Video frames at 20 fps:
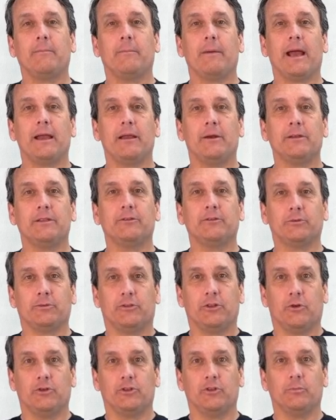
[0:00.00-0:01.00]
patterns from
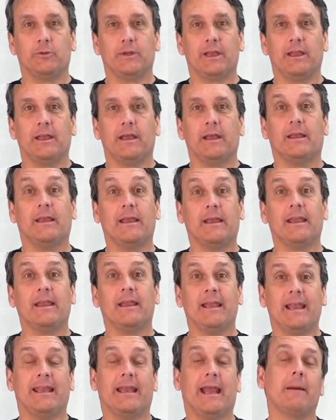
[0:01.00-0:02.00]
social media
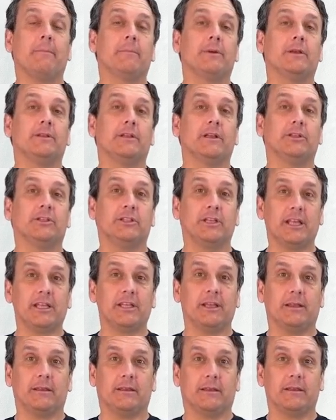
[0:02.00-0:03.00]
and app usage
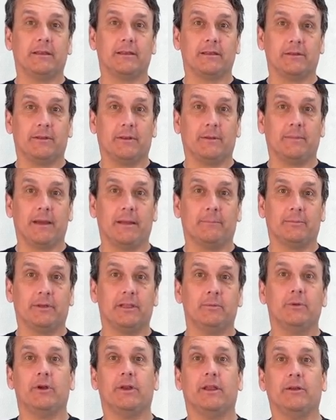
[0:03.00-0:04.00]
data to map
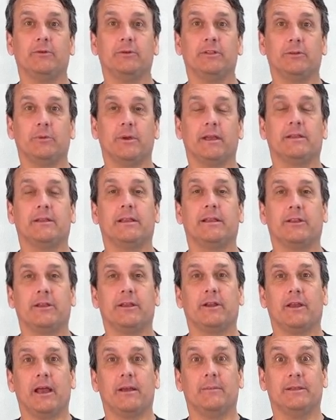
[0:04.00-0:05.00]
community responses to
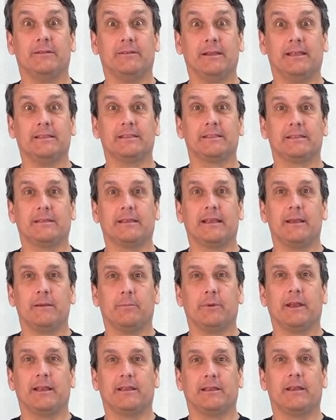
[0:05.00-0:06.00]
climate events and
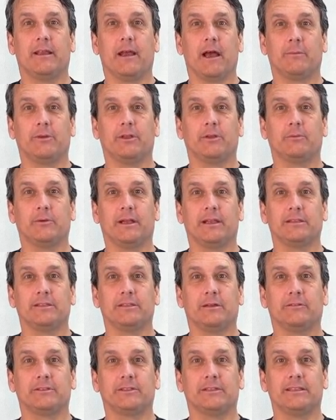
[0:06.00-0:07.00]
predict adoption rates
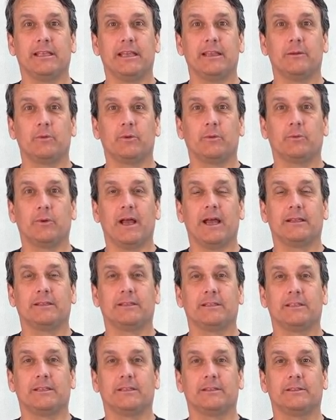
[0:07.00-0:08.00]
of sustainable
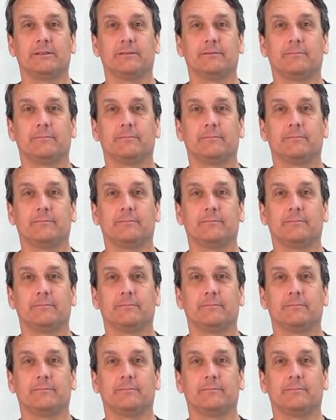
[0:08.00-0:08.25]
practices.